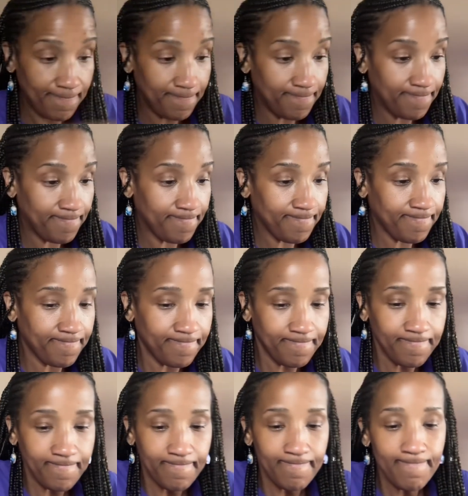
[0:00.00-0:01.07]

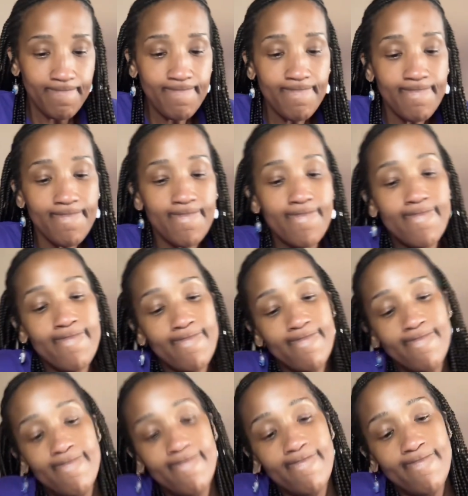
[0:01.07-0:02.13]

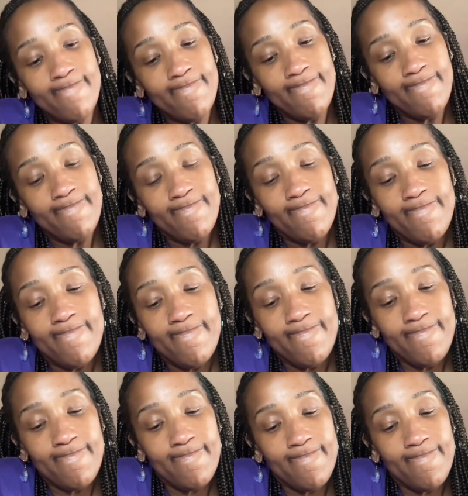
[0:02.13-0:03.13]
(silence)